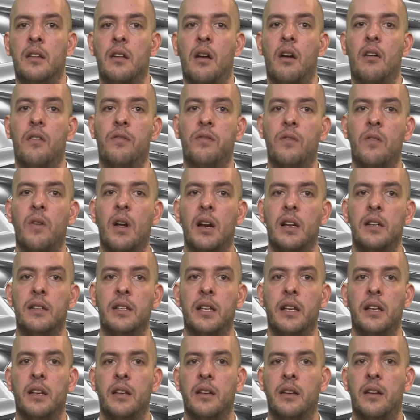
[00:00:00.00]
of
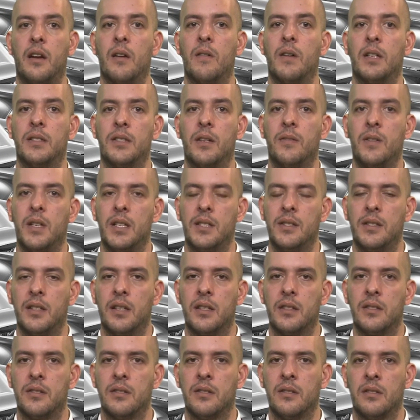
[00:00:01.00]
quality
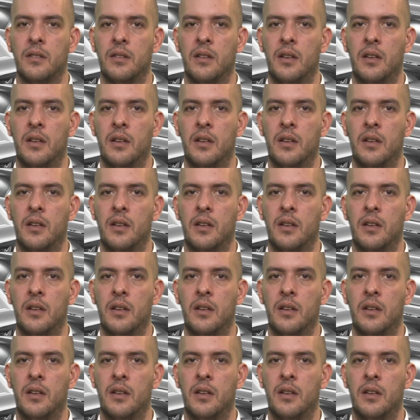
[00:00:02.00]
characteristics.